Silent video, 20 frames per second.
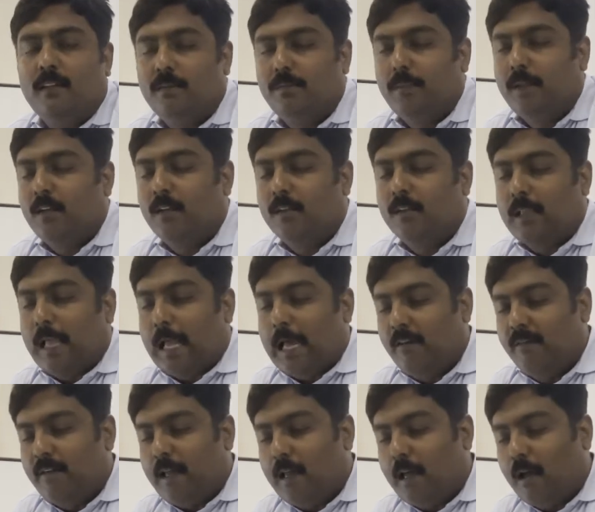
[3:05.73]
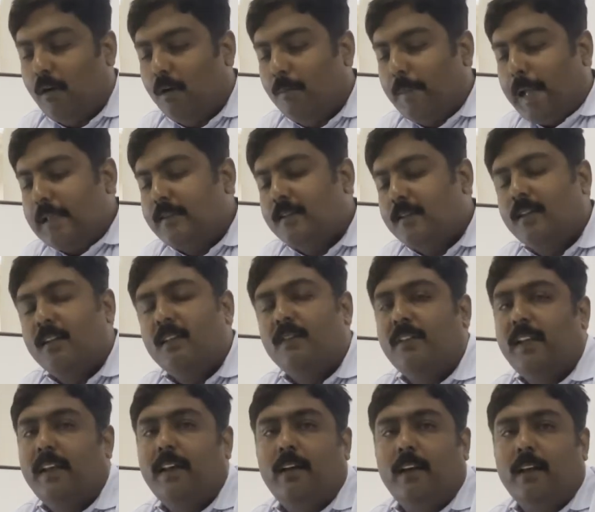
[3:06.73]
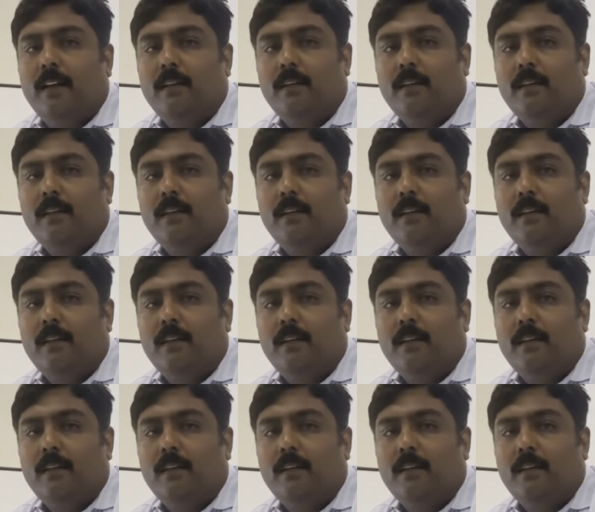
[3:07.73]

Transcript: Because our master is very clean.